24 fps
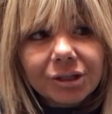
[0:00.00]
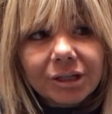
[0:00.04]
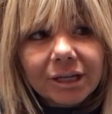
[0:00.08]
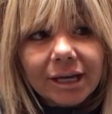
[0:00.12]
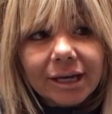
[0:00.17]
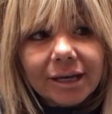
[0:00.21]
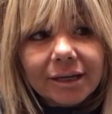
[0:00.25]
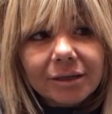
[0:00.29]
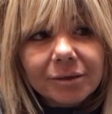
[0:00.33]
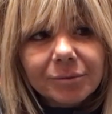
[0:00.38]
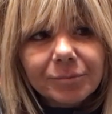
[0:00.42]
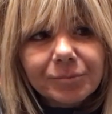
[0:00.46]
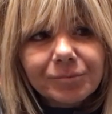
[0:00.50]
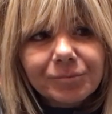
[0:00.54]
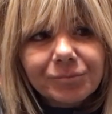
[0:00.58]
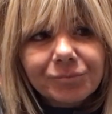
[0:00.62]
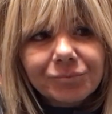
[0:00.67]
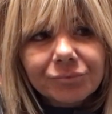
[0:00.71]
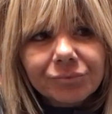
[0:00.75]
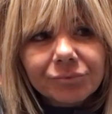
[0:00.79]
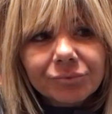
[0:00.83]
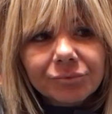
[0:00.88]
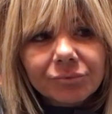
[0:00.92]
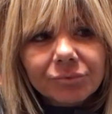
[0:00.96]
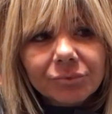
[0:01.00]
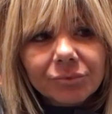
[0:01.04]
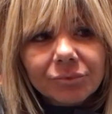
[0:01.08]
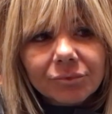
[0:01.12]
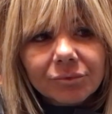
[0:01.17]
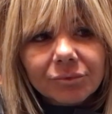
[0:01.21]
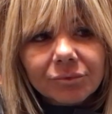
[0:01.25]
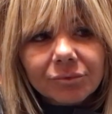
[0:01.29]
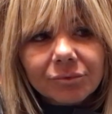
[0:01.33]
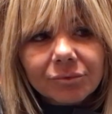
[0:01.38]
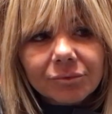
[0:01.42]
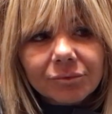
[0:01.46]
yet
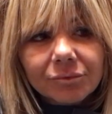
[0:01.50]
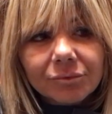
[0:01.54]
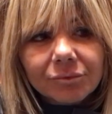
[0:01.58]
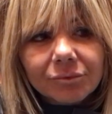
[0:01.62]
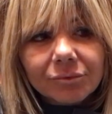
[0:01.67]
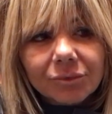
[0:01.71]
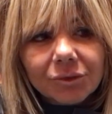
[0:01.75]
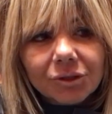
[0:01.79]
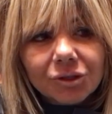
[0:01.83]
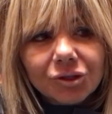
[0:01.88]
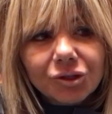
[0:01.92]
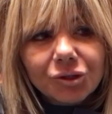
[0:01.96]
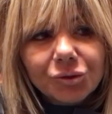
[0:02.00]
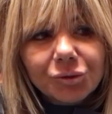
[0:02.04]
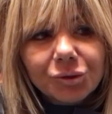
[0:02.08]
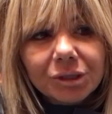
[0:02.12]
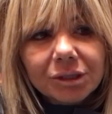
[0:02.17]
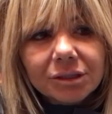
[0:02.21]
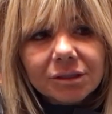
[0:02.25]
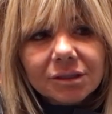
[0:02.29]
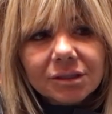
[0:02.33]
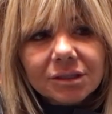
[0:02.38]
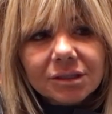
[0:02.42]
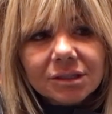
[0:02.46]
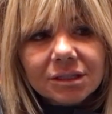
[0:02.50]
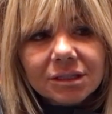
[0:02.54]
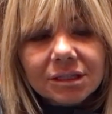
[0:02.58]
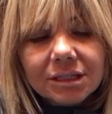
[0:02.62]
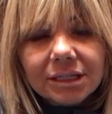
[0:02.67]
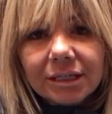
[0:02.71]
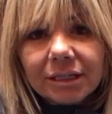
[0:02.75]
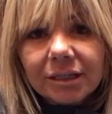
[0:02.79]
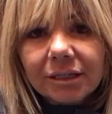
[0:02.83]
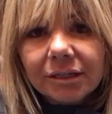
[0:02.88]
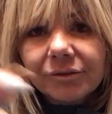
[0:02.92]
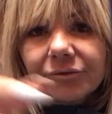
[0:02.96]
you can
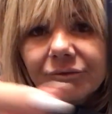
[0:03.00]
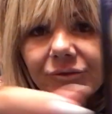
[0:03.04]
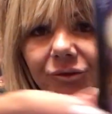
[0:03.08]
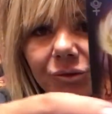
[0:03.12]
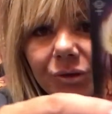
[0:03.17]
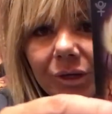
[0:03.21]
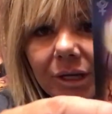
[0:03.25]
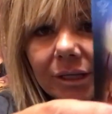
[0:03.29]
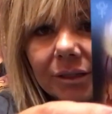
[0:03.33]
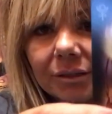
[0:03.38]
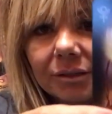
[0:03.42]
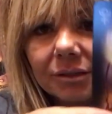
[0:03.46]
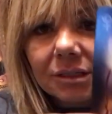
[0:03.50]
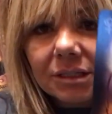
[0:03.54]
see, if you can